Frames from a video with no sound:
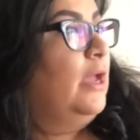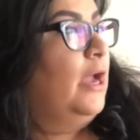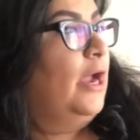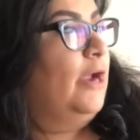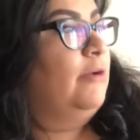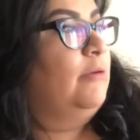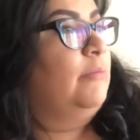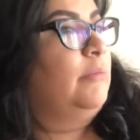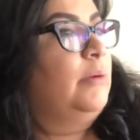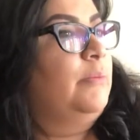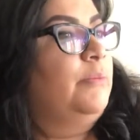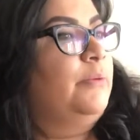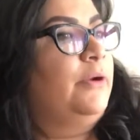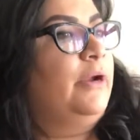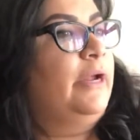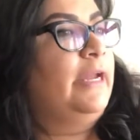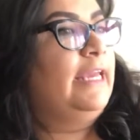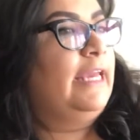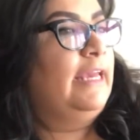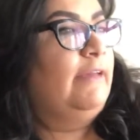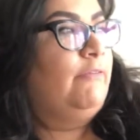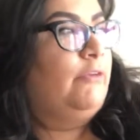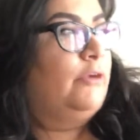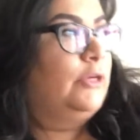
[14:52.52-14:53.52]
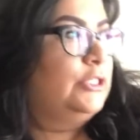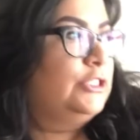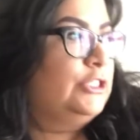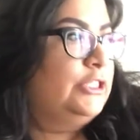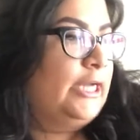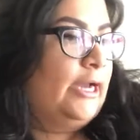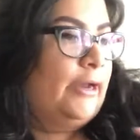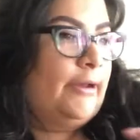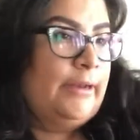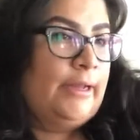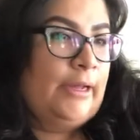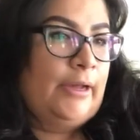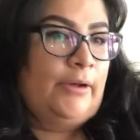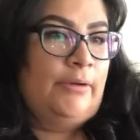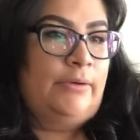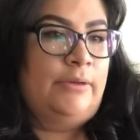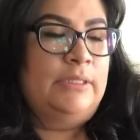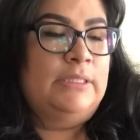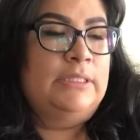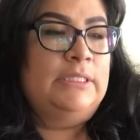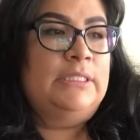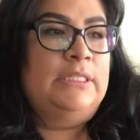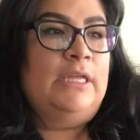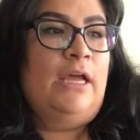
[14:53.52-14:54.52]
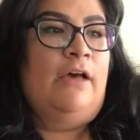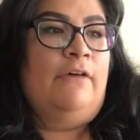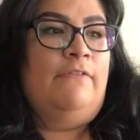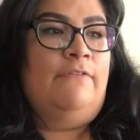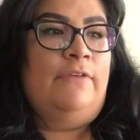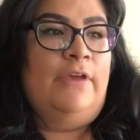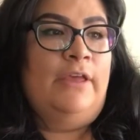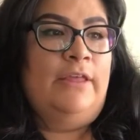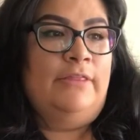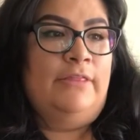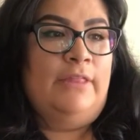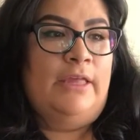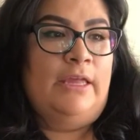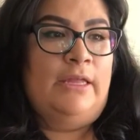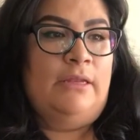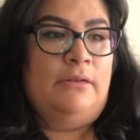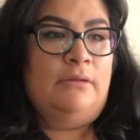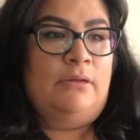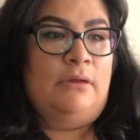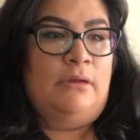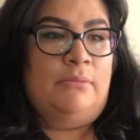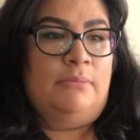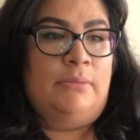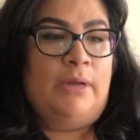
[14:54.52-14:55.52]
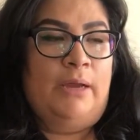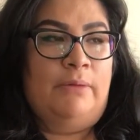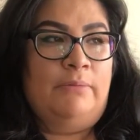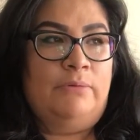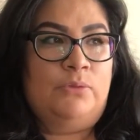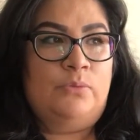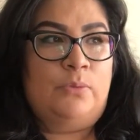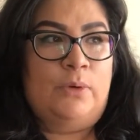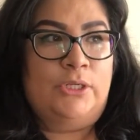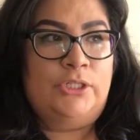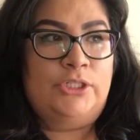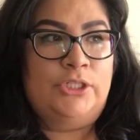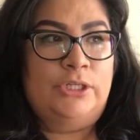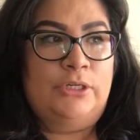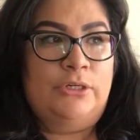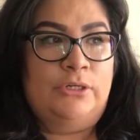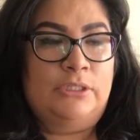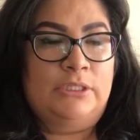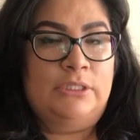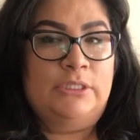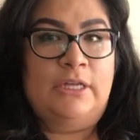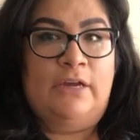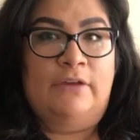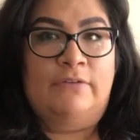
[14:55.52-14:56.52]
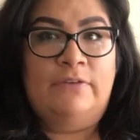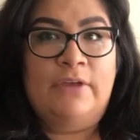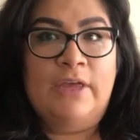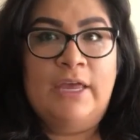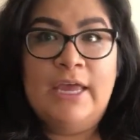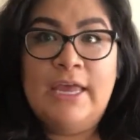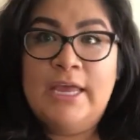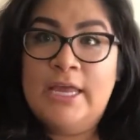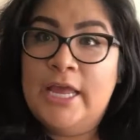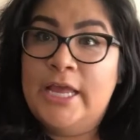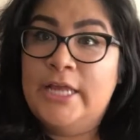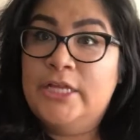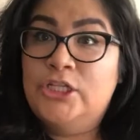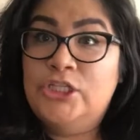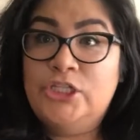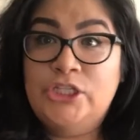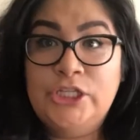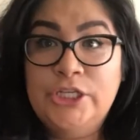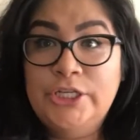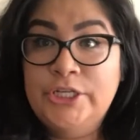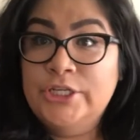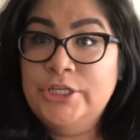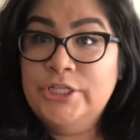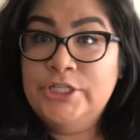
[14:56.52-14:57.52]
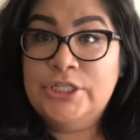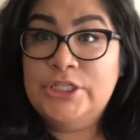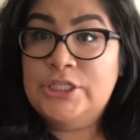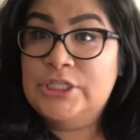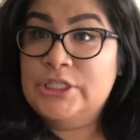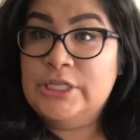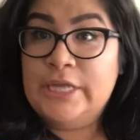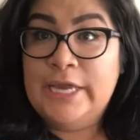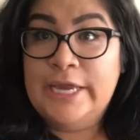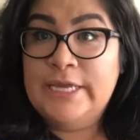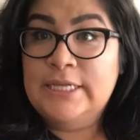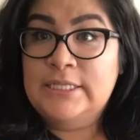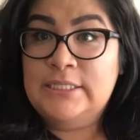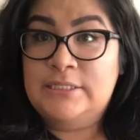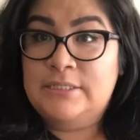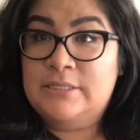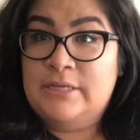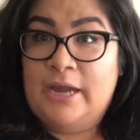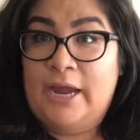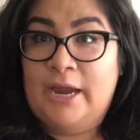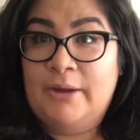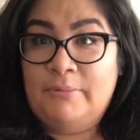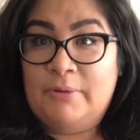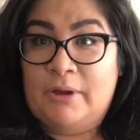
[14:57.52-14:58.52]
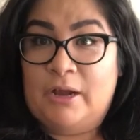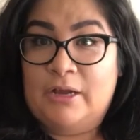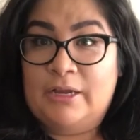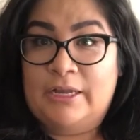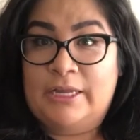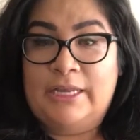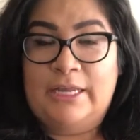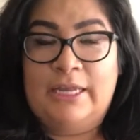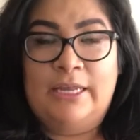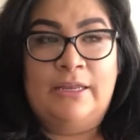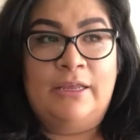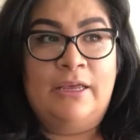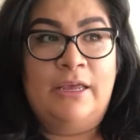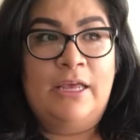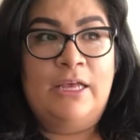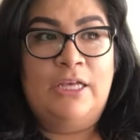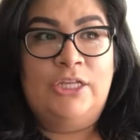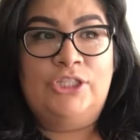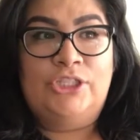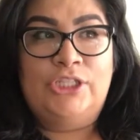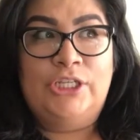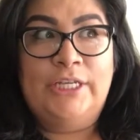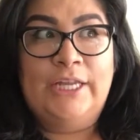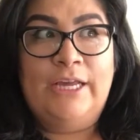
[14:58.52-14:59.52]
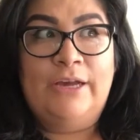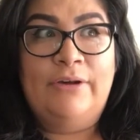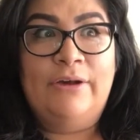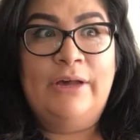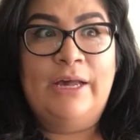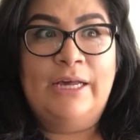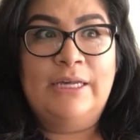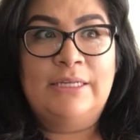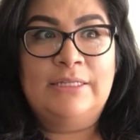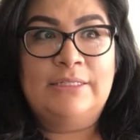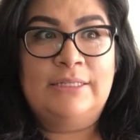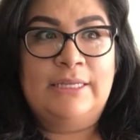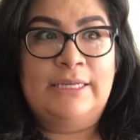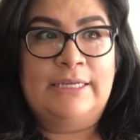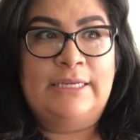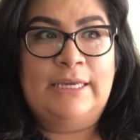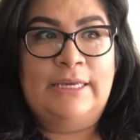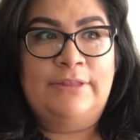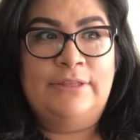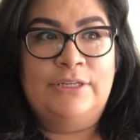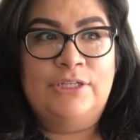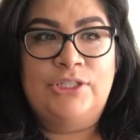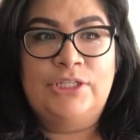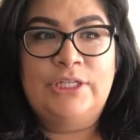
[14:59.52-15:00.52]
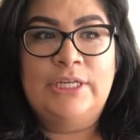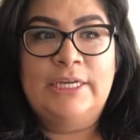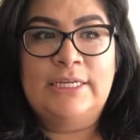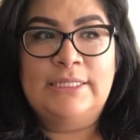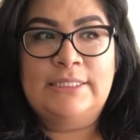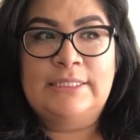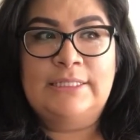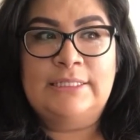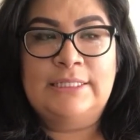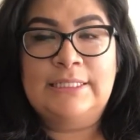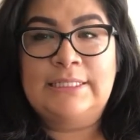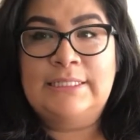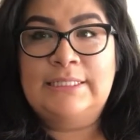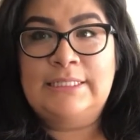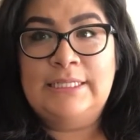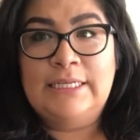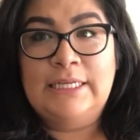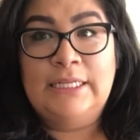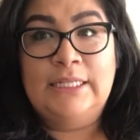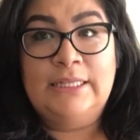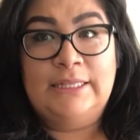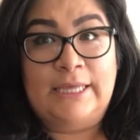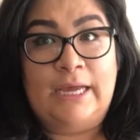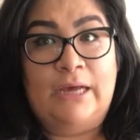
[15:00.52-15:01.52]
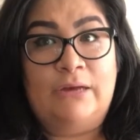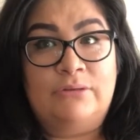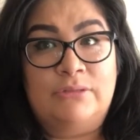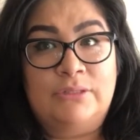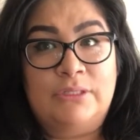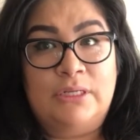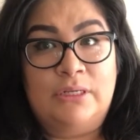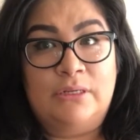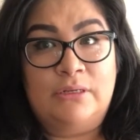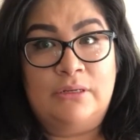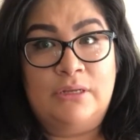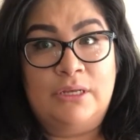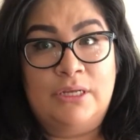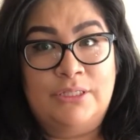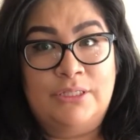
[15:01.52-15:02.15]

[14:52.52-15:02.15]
I remember I gave her a shout out and stuff, and then um, I was watching her stuff, and she just like skyrocketed. She now has like, I think she has 16,000